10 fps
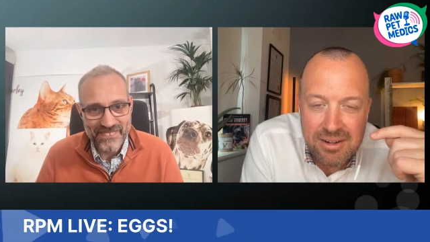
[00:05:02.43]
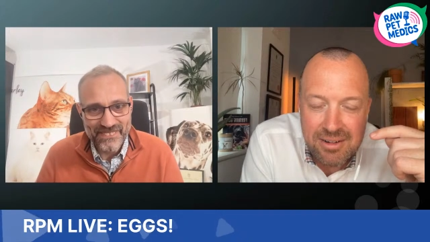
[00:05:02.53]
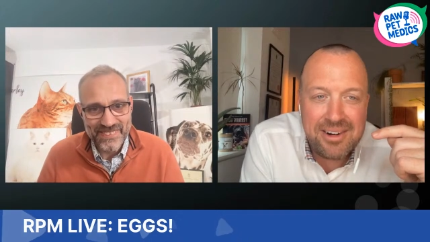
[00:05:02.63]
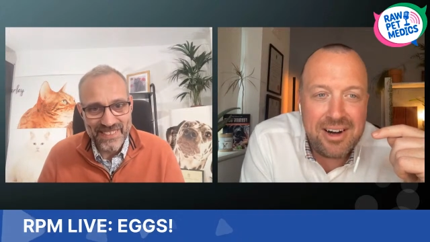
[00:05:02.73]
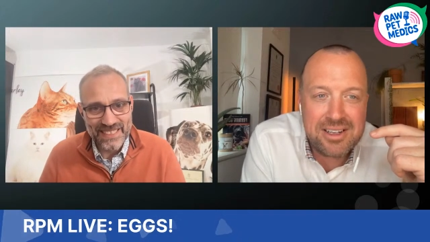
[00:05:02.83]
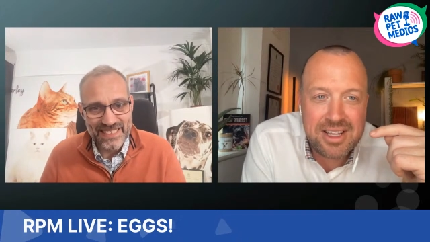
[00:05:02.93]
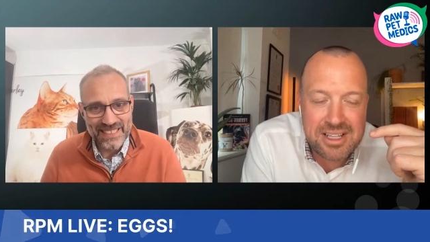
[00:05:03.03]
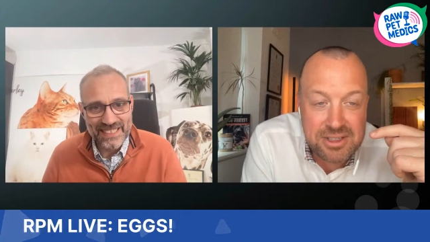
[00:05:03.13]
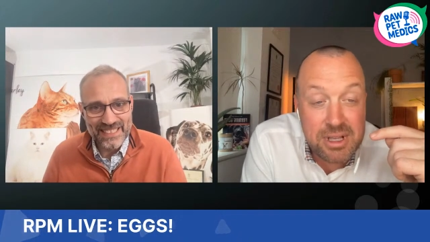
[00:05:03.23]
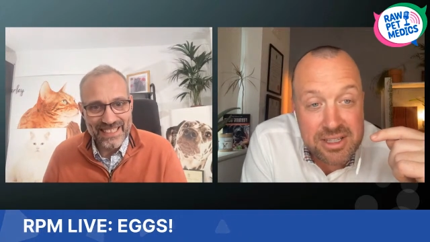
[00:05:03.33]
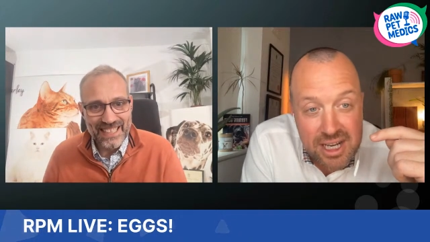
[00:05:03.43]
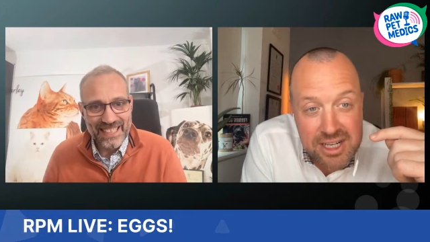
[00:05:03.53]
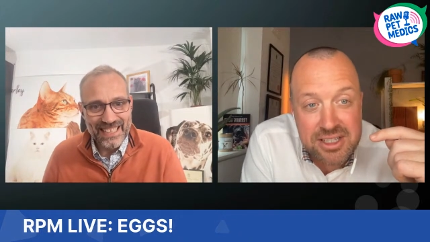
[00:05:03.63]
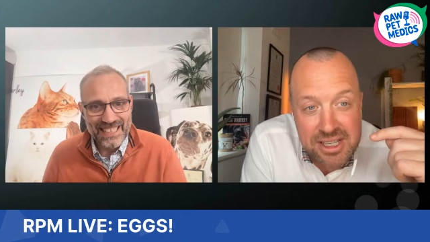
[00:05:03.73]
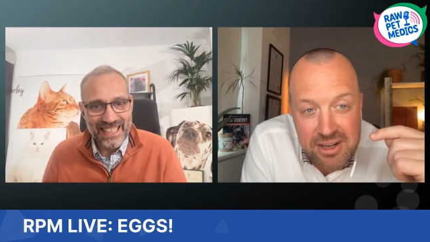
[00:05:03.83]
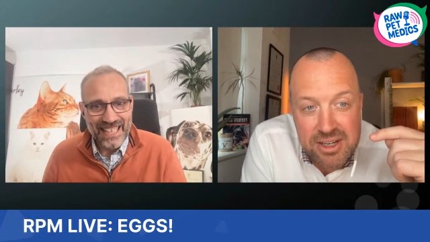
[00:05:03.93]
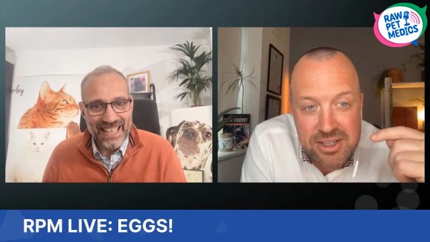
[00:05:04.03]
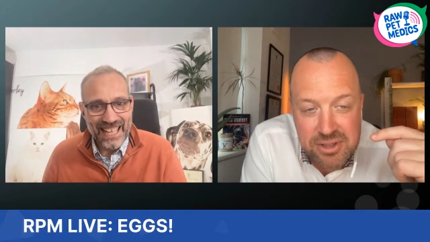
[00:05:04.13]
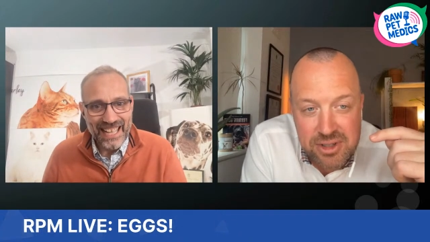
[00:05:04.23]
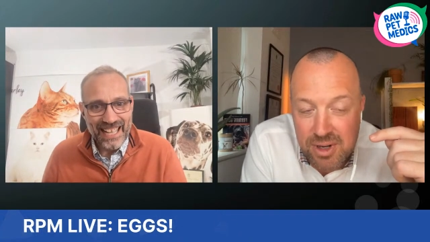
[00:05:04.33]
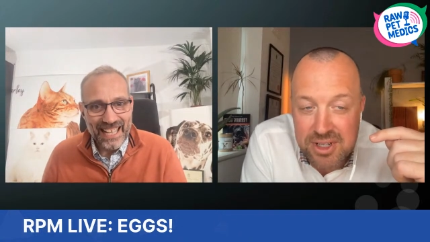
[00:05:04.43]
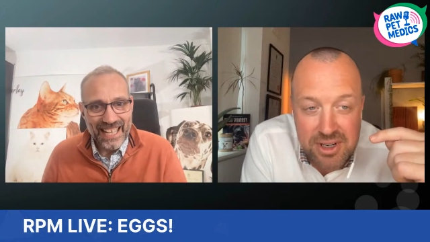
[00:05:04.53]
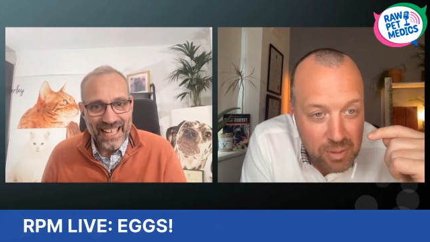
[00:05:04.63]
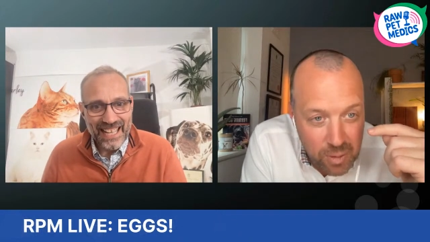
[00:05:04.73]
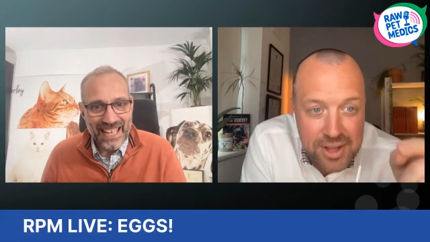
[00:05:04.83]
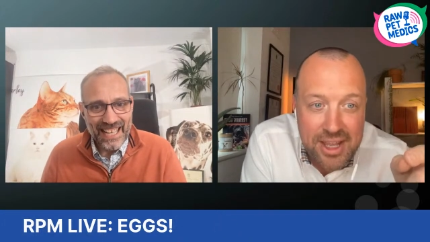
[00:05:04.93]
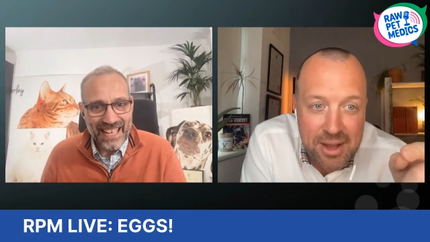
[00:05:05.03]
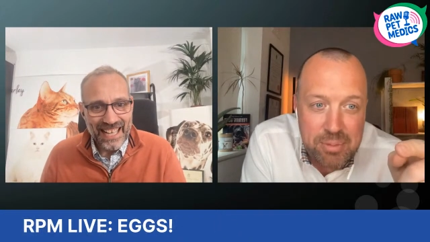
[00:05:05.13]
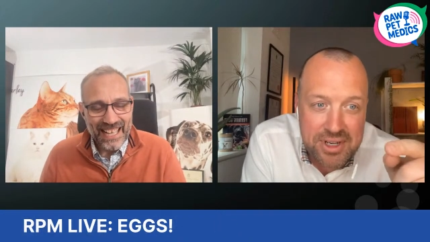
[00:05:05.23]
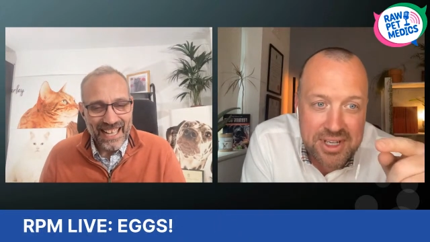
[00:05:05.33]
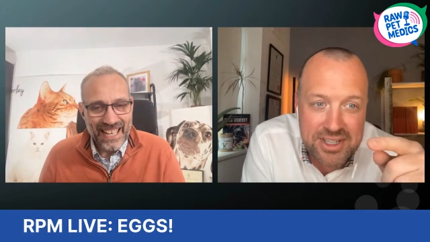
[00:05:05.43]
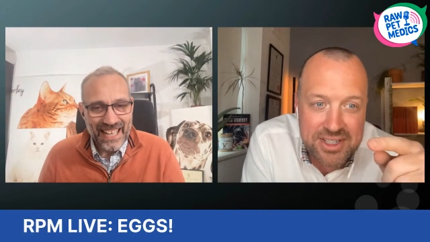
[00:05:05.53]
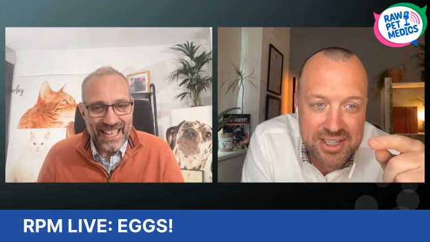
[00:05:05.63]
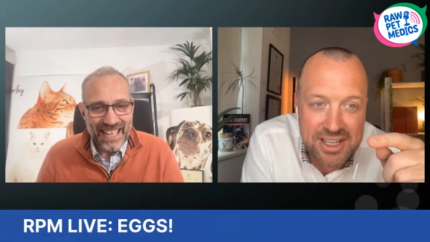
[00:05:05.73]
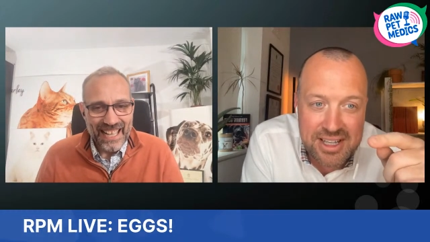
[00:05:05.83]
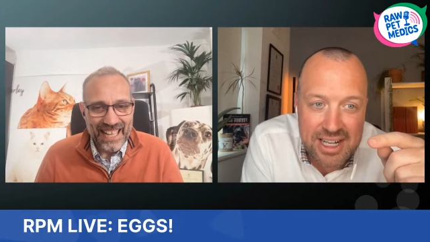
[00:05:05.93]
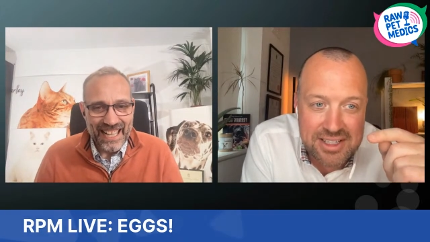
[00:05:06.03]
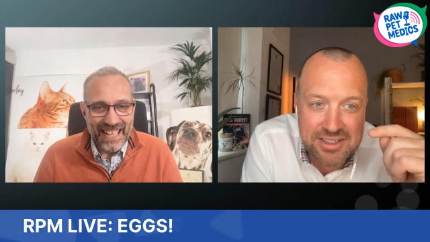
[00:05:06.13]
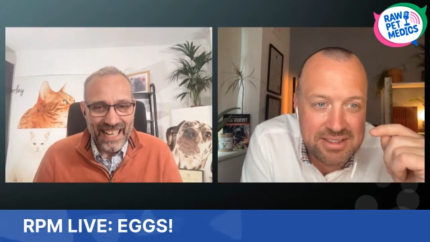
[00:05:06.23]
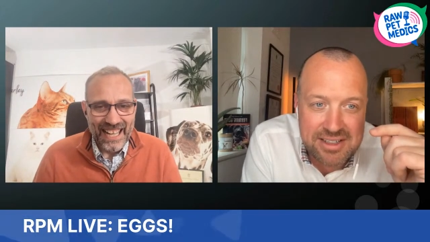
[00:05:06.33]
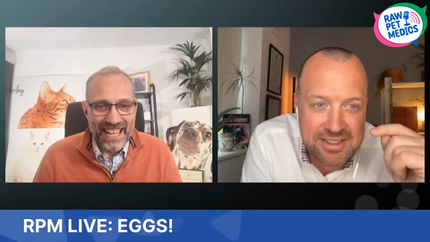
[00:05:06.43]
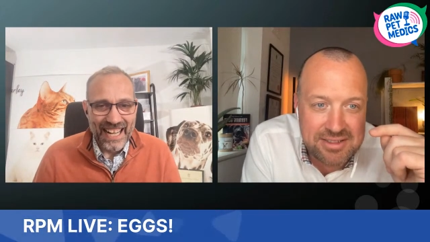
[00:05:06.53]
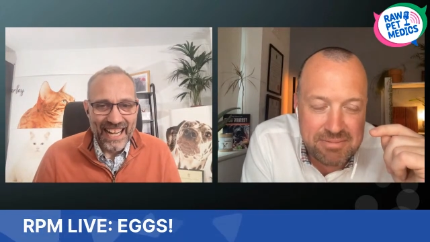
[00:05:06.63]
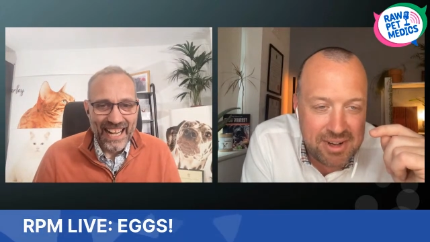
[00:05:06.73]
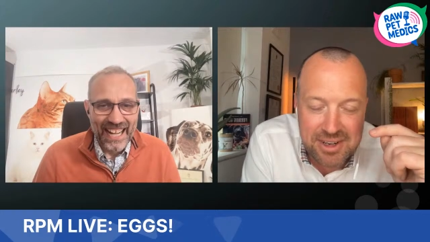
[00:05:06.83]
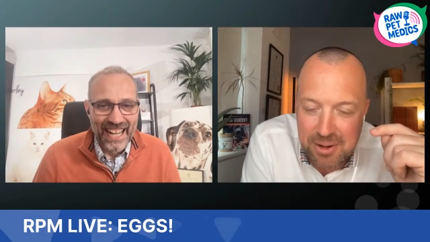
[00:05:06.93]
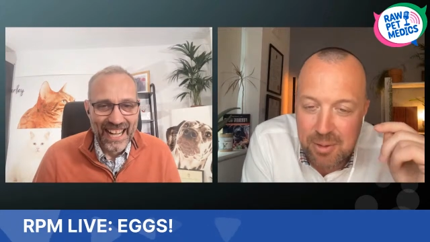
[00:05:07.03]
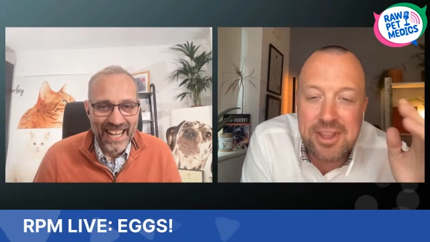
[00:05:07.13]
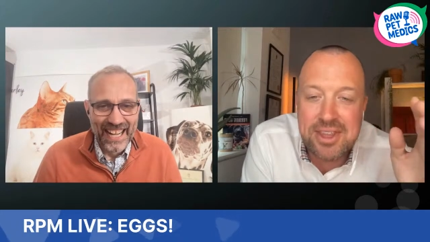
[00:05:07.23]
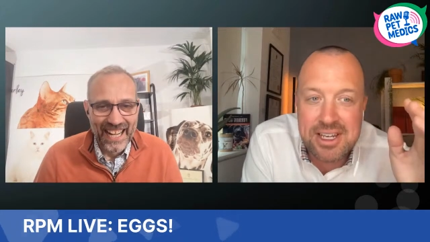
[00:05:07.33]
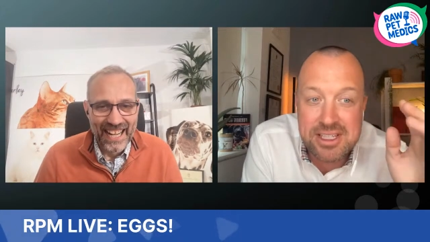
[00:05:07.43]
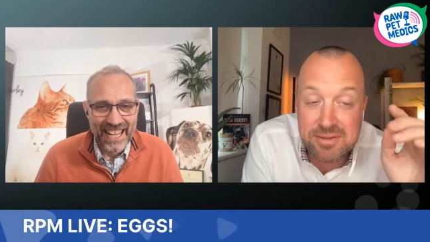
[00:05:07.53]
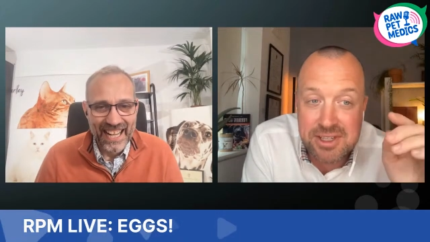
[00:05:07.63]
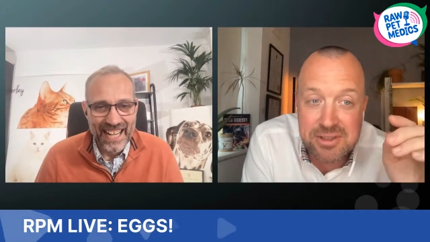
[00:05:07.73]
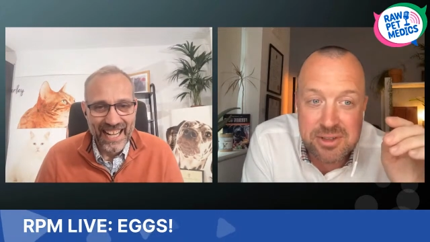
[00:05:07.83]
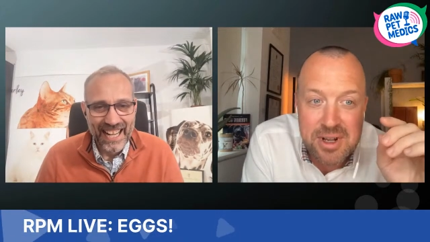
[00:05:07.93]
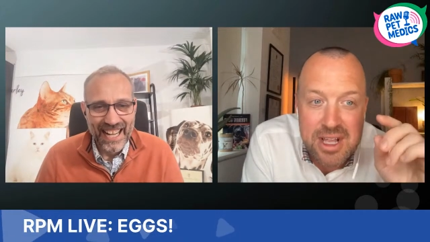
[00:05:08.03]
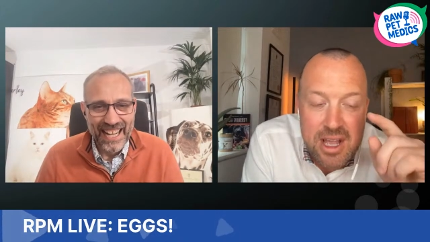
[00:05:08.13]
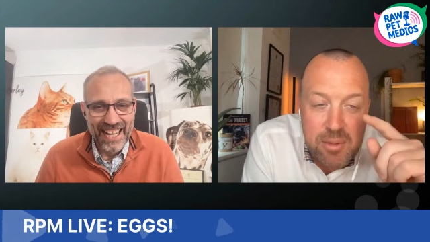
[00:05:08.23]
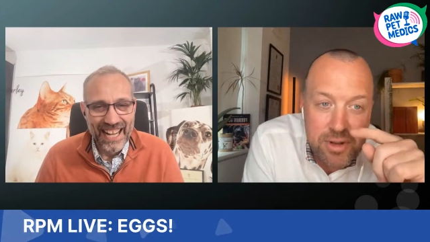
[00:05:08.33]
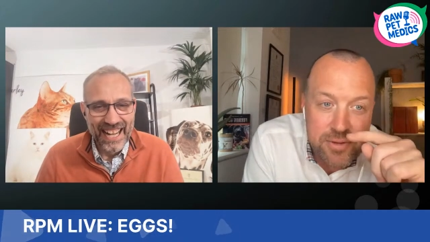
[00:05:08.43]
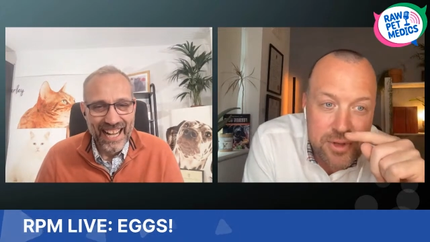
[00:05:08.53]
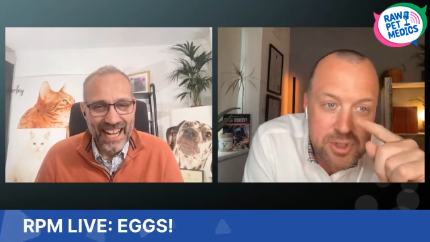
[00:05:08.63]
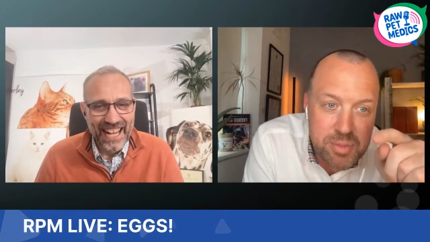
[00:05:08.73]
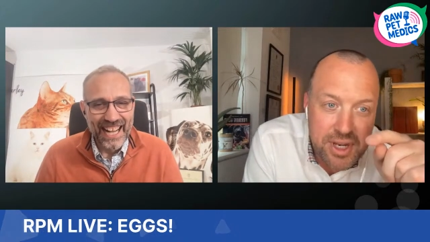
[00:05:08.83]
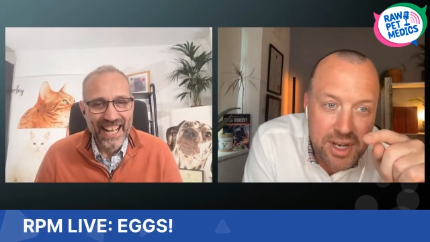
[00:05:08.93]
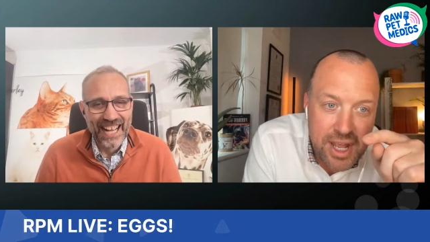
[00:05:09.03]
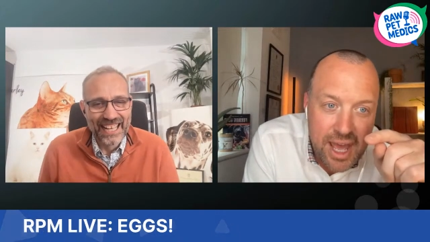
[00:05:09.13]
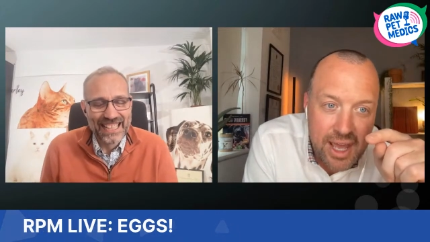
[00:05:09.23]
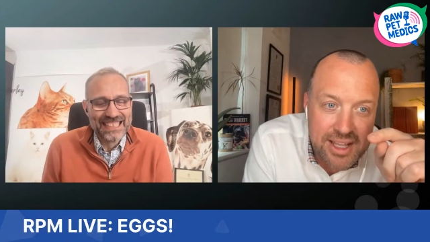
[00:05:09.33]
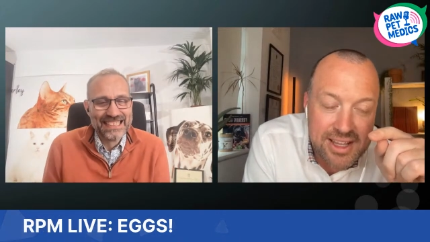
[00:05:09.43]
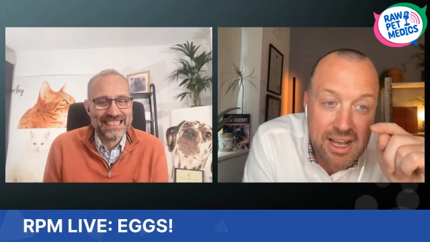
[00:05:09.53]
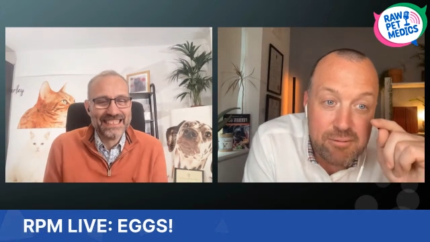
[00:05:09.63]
Speaker 1: Oh, that's that's actually nearly true. I don't know what that bit is. I think that's that's I don't know what that is if that's true. But if you spin an egg, a